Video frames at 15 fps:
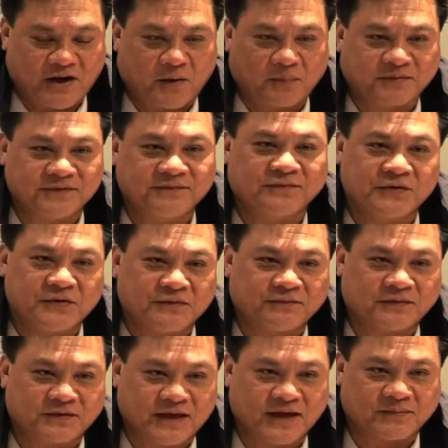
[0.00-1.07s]
option
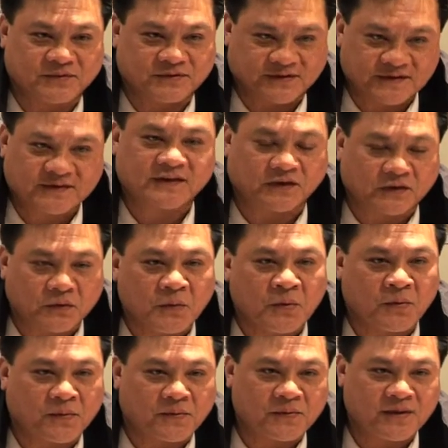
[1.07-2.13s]
for them to just
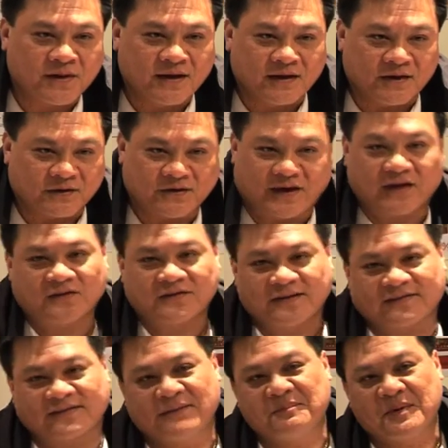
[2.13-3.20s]
ignore. You cannot
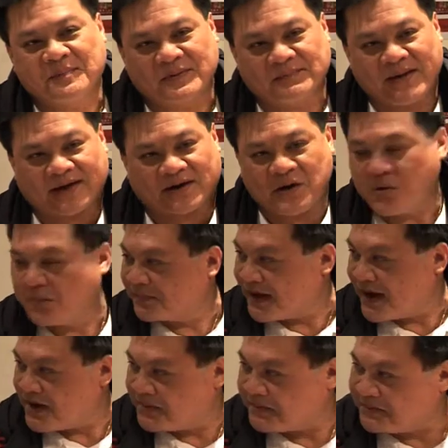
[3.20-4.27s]
just send people back home
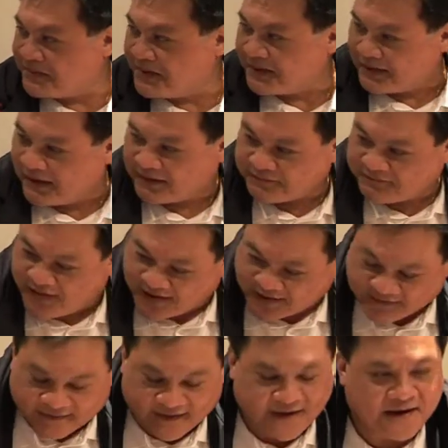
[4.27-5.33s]
now. The fact
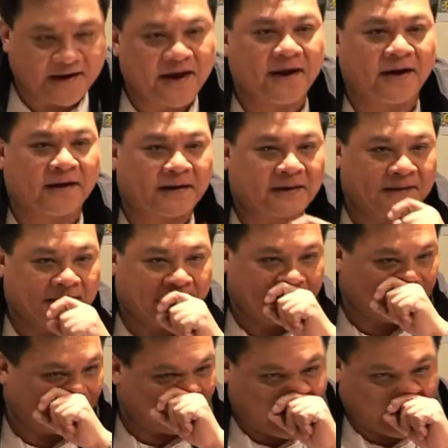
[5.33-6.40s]
is they're here.
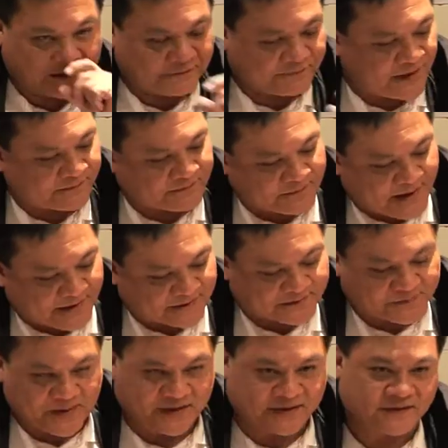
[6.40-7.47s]
All right, and you've heard from other
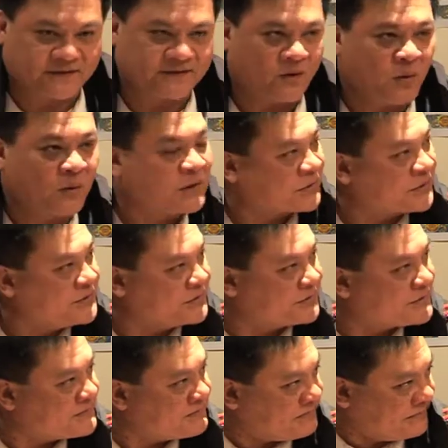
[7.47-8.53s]
speakers all the good